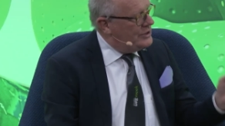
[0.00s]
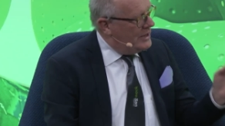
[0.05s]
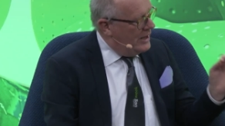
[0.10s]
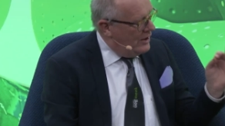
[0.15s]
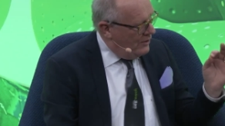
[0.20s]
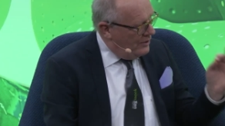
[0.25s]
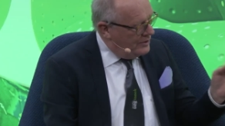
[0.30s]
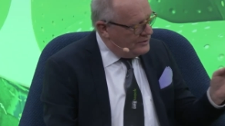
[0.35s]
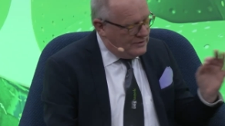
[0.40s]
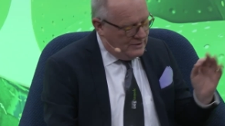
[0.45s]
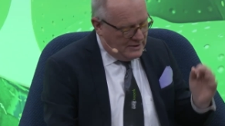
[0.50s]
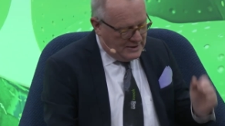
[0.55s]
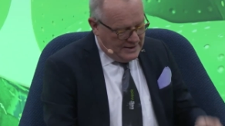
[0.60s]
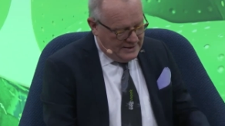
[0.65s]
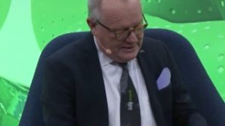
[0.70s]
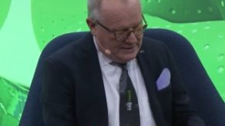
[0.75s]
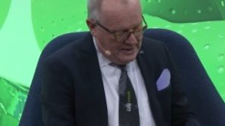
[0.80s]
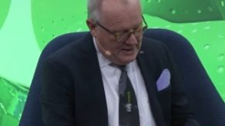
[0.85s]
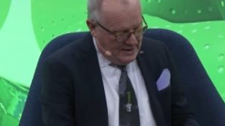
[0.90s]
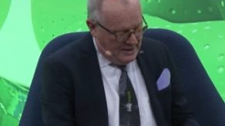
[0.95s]
I also
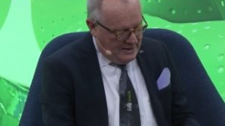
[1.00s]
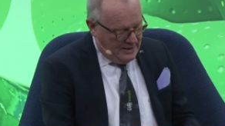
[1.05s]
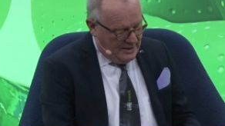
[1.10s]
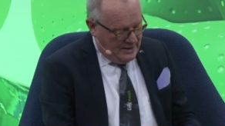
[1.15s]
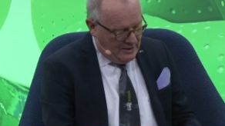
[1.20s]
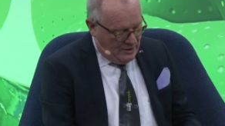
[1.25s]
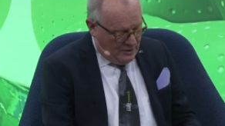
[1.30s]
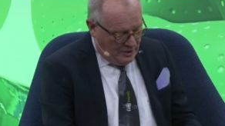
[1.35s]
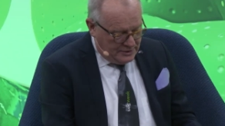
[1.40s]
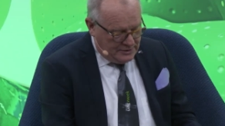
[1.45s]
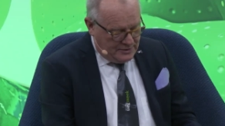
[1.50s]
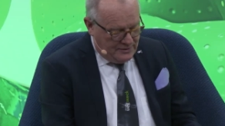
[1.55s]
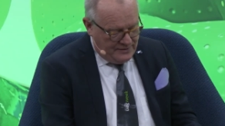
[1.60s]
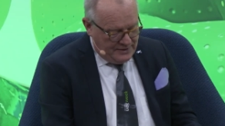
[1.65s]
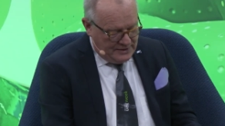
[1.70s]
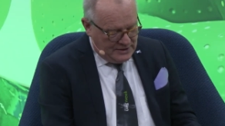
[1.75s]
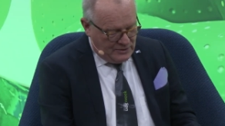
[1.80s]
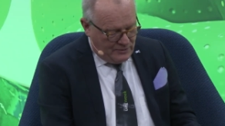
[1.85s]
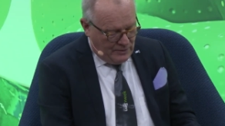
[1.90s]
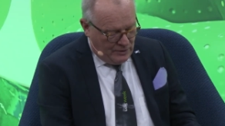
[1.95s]
like a lot,
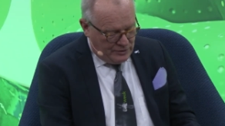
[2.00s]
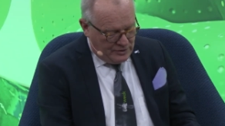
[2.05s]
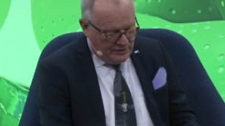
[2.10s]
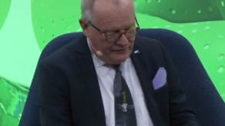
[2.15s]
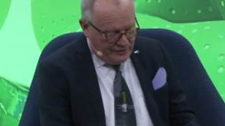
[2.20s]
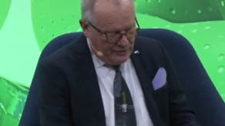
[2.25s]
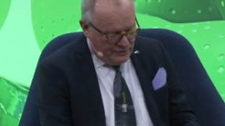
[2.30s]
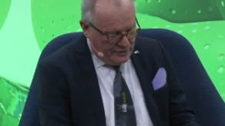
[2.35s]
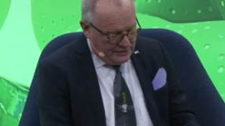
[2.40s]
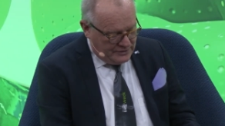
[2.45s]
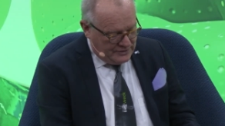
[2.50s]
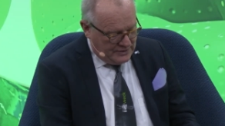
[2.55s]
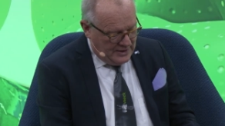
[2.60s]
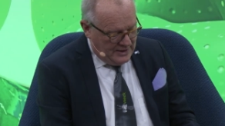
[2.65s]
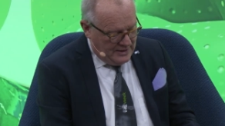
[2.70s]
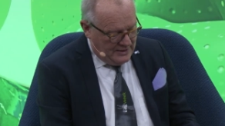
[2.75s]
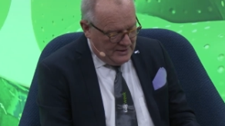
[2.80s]
this quote of yours.